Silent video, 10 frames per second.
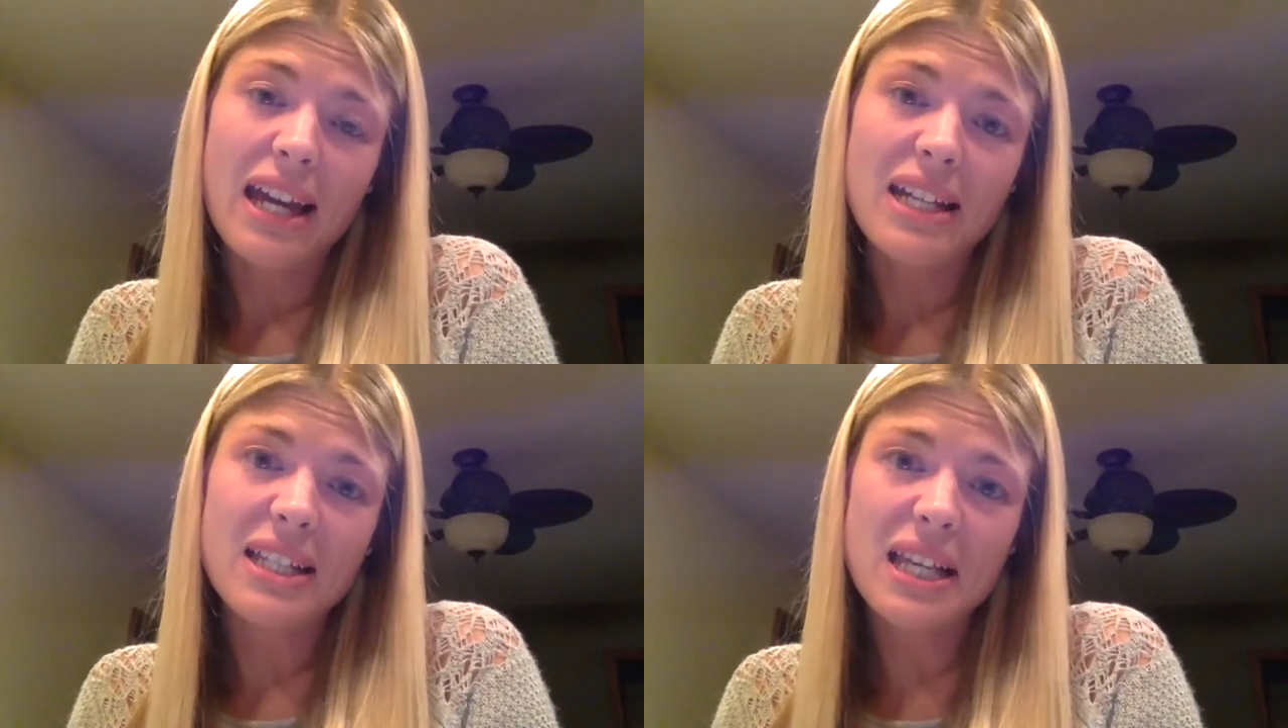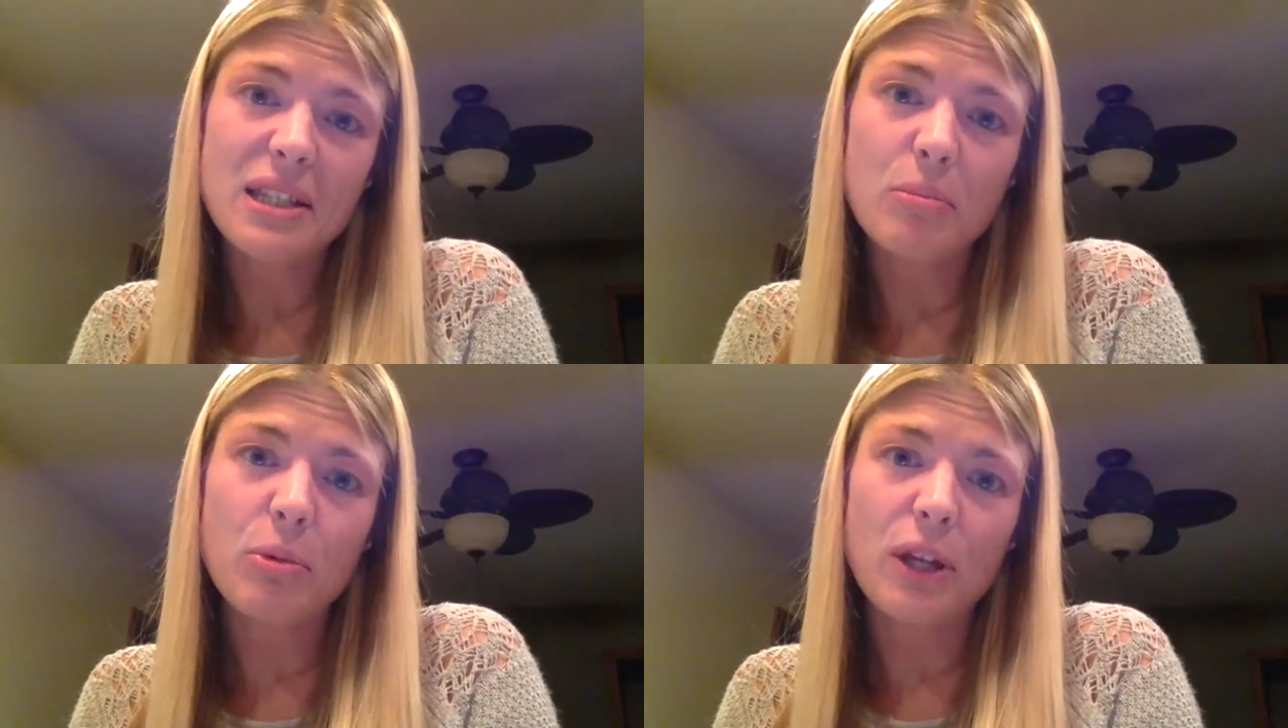I can set
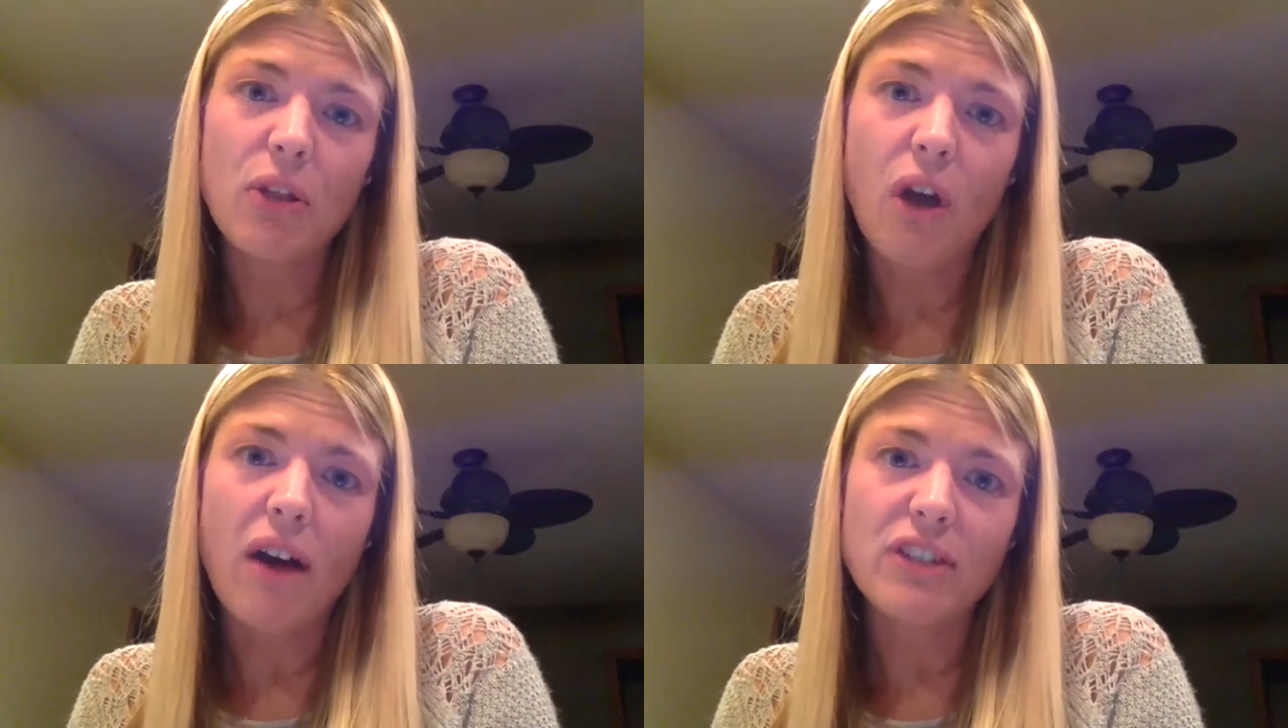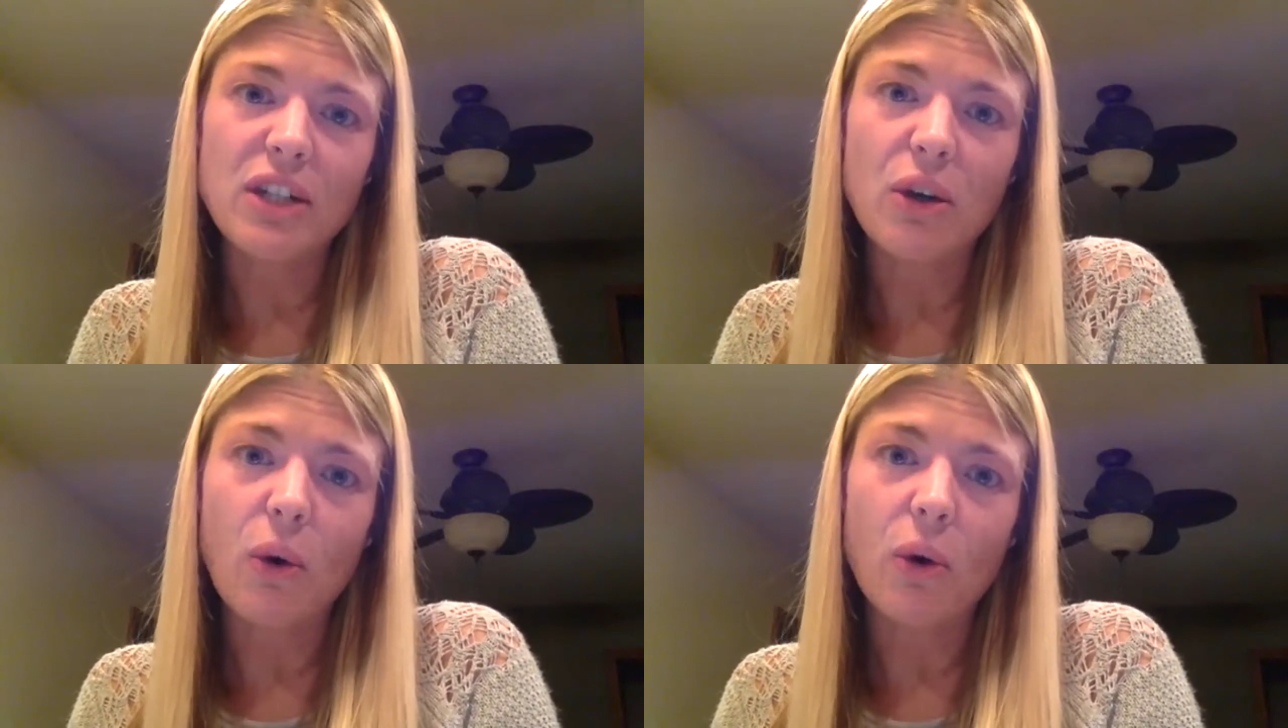some pretty lofty
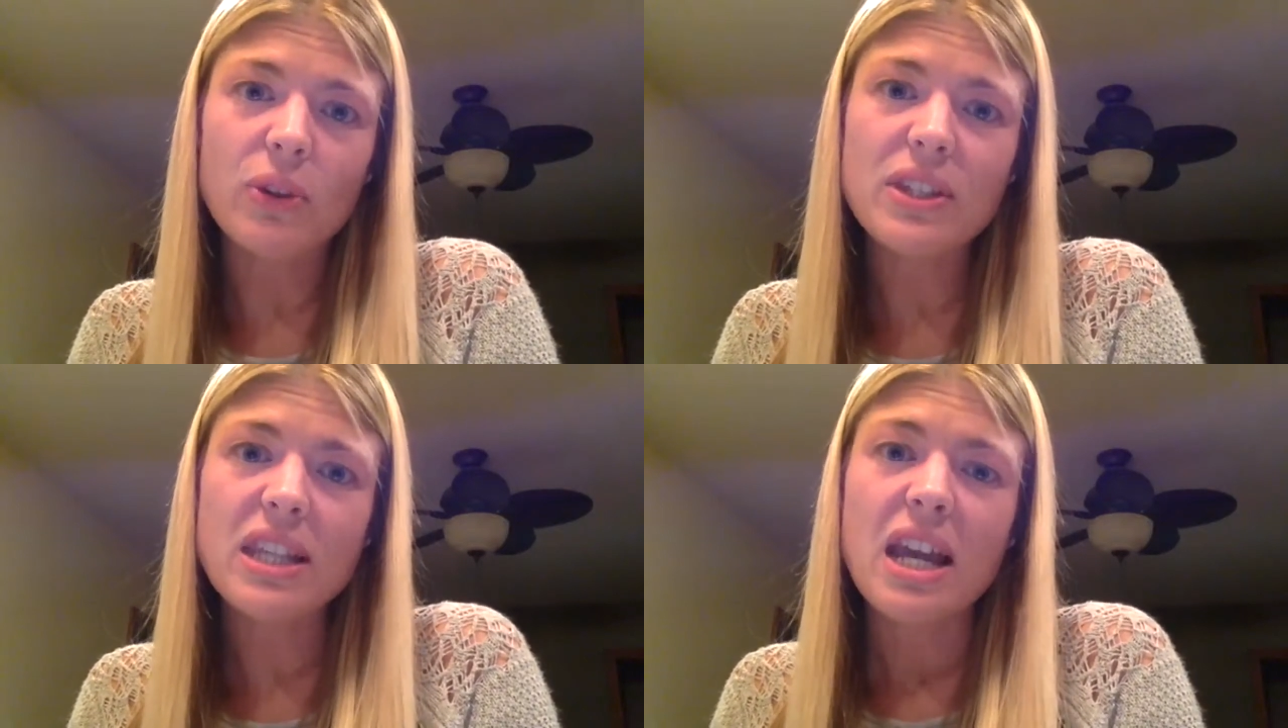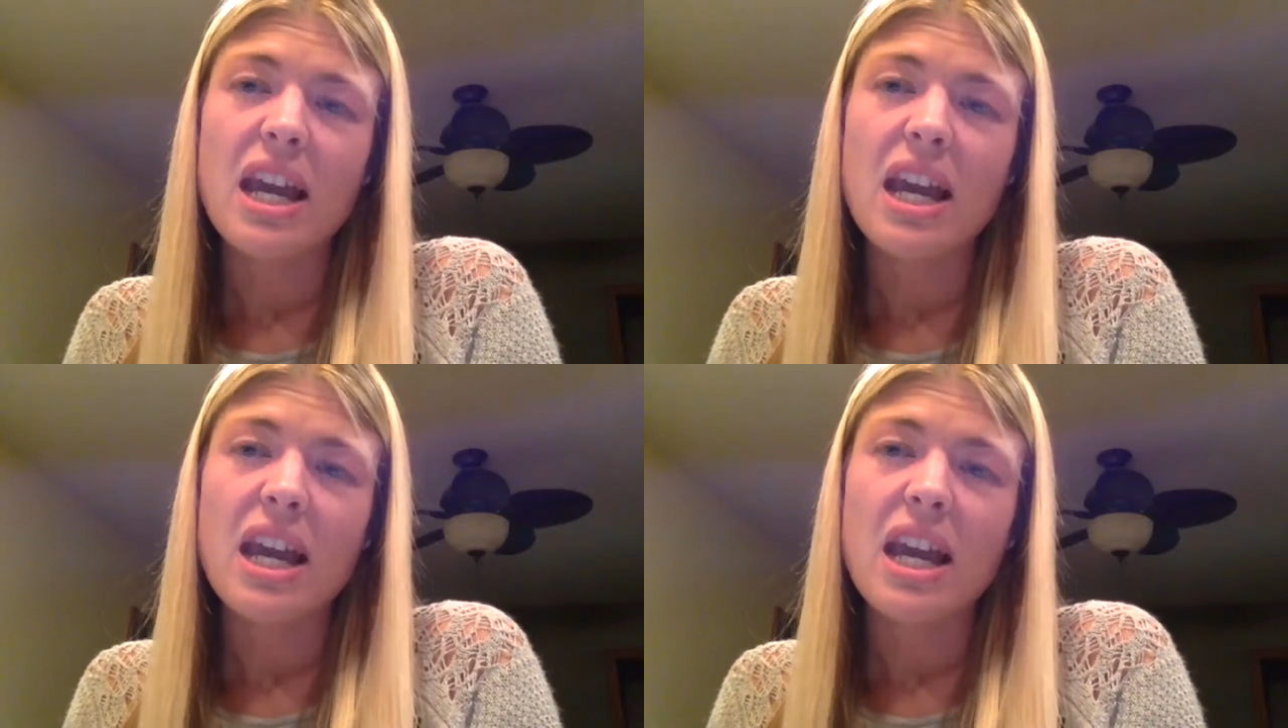goals.